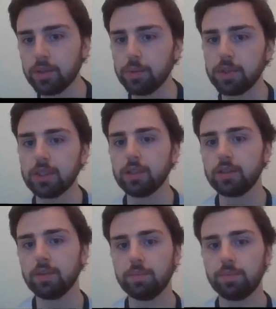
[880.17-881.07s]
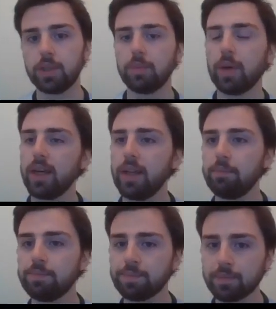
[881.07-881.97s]
tools, to buy
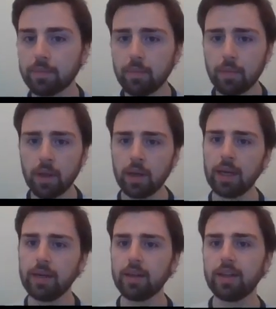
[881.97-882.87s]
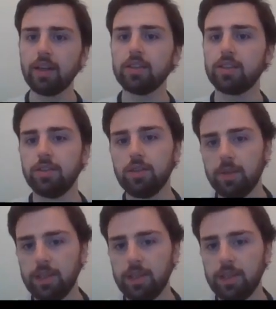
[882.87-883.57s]
them. And I know that's